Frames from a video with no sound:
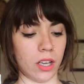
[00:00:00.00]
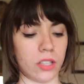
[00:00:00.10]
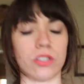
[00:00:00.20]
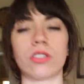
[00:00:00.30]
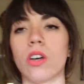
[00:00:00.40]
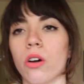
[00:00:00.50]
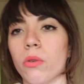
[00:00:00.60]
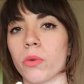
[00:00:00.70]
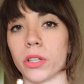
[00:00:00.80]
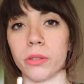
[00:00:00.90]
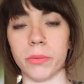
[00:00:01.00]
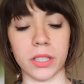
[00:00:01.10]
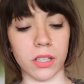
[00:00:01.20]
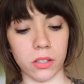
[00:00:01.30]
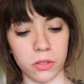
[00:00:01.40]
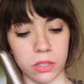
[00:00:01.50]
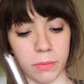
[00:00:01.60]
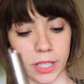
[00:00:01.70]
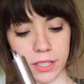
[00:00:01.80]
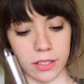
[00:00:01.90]
So we're gonna mix all those
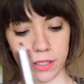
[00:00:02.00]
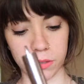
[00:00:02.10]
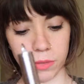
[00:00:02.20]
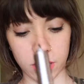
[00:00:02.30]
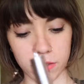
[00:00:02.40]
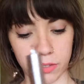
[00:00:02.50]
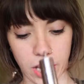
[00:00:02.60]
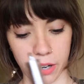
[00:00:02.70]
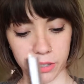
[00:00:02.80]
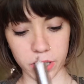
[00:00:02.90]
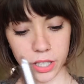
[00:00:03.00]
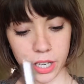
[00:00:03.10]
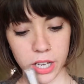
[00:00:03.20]
spices in with the flour,